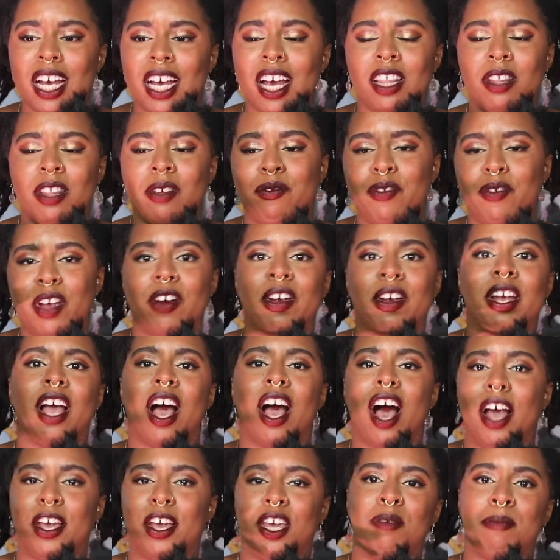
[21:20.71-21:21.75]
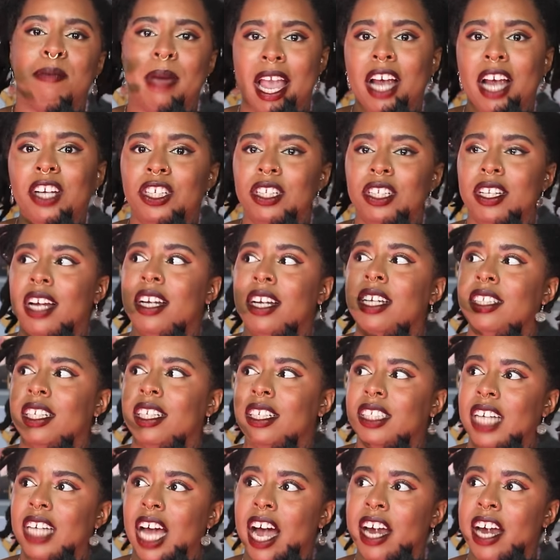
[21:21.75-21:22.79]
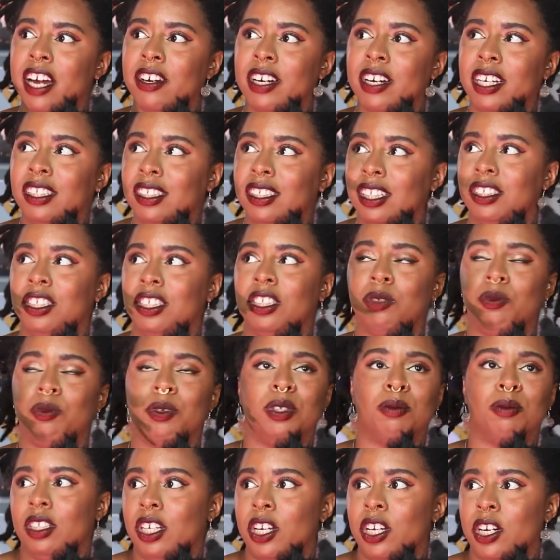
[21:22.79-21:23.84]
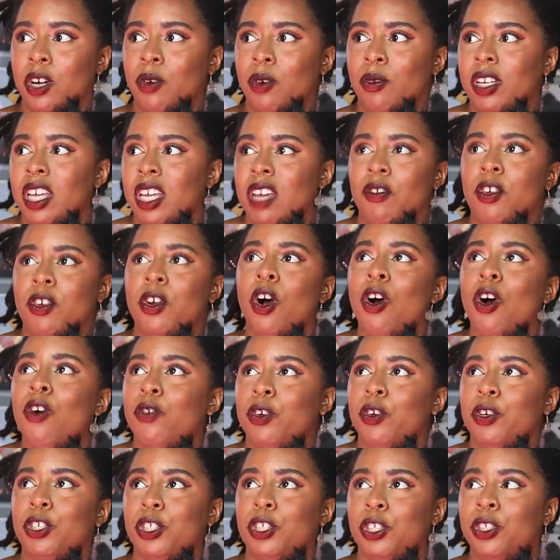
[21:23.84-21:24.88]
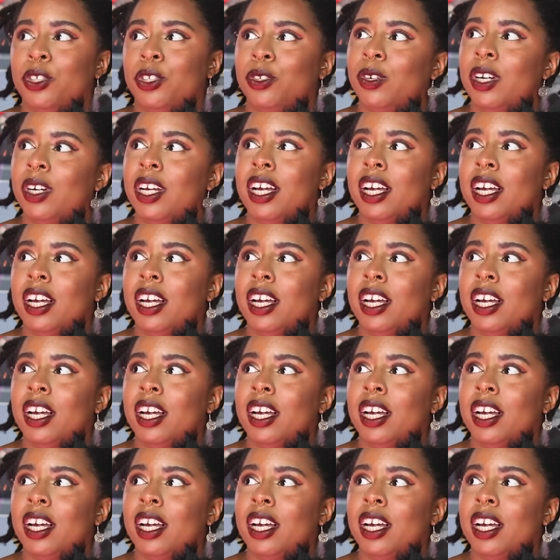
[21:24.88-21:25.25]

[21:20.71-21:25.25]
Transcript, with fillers: The very occupation that his entire existence was, you know, given over to